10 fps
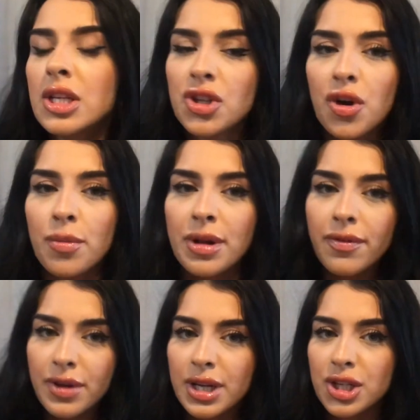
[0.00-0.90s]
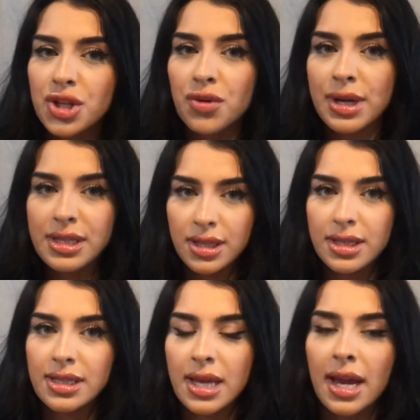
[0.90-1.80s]
So I'm gonna finish the rest of
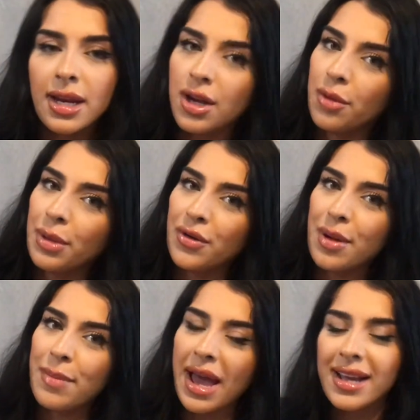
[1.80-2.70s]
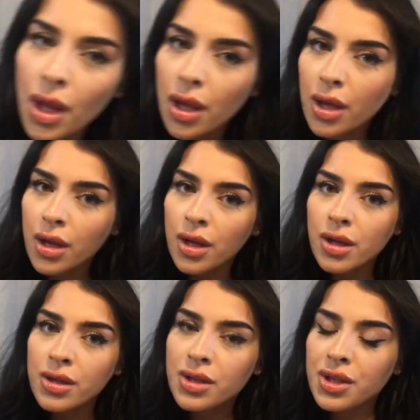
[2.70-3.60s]
this side, and I'll be right back.
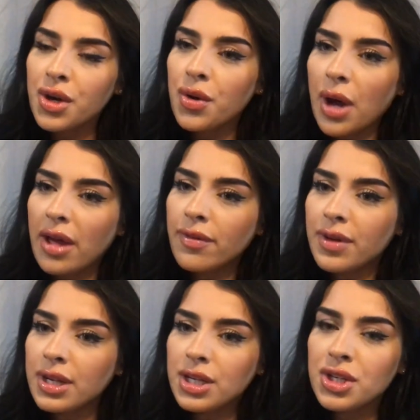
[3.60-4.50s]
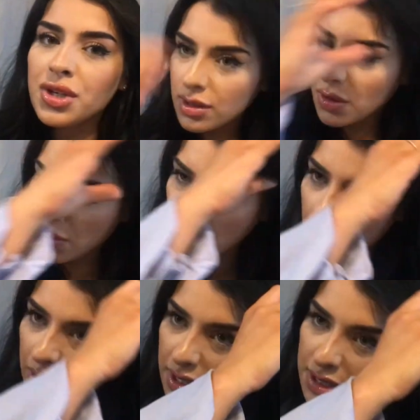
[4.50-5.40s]
So I finished. So
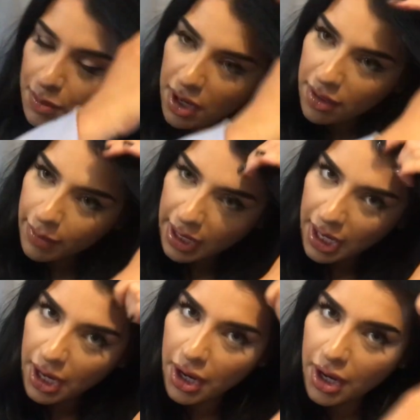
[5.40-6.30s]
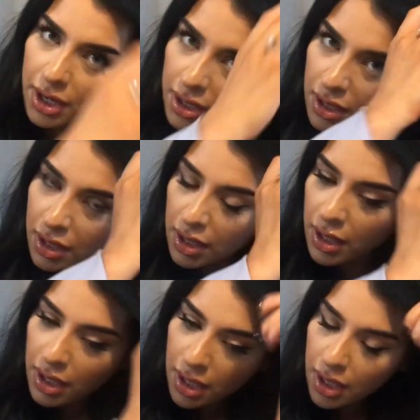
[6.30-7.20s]
with this part of my hair,
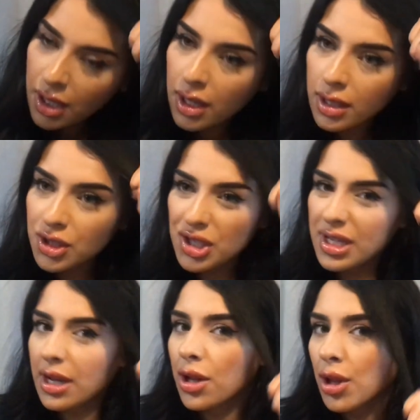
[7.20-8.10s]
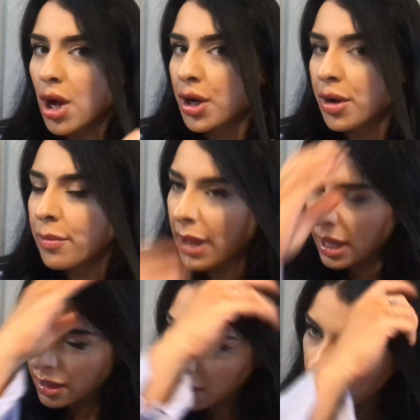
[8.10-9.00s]
it's just like a longer
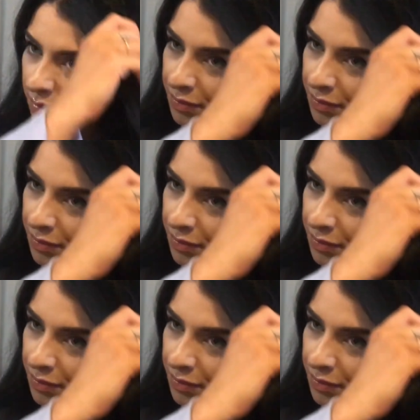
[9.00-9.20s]
bang.